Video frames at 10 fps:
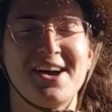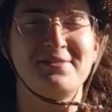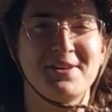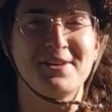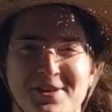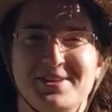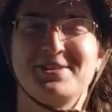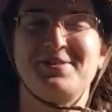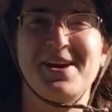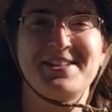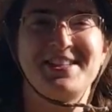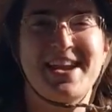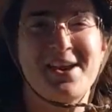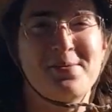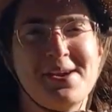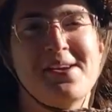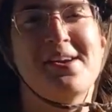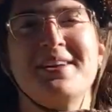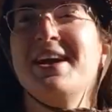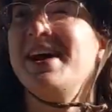off our soil safari today, we are